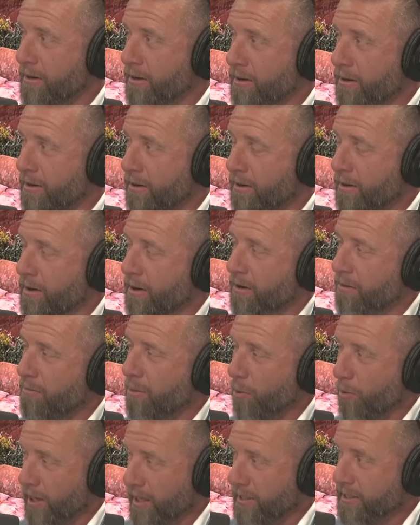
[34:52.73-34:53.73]

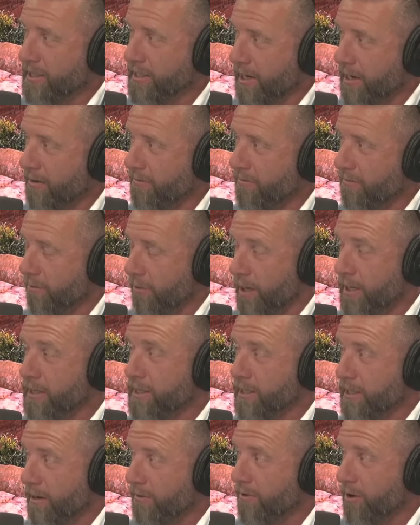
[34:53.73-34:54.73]
But we
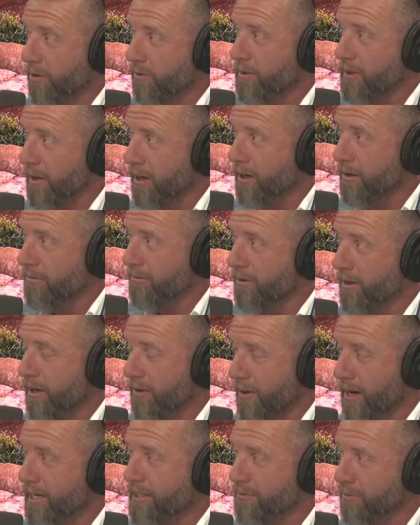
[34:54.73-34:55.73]
can save Utah,
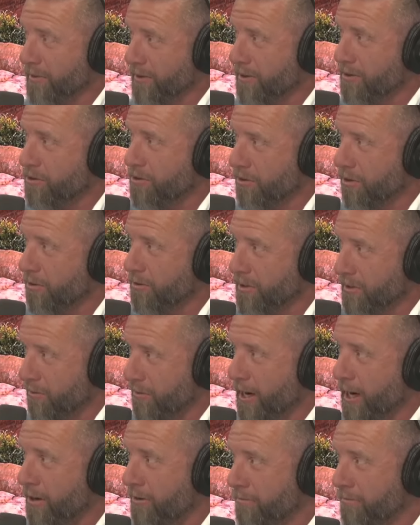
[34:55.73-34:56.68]
and that's what this show's about.